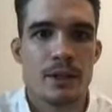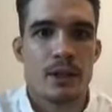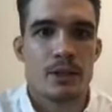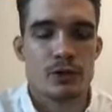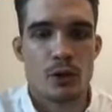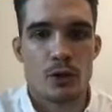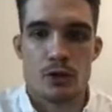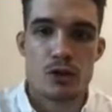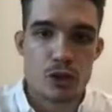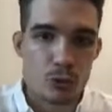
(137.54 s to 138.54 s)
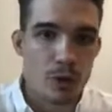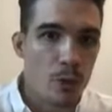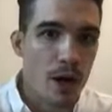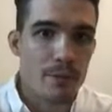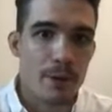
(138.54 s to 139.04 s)
So just to
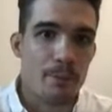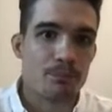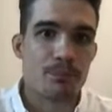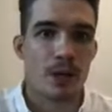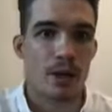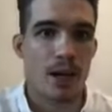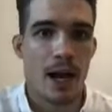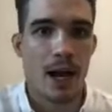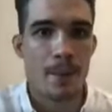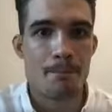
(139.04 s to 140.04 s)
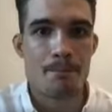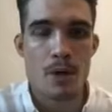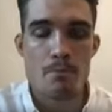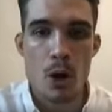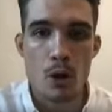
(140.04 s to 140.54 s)
rewind a bit,
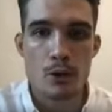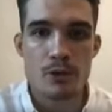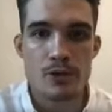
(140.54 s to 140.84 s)
post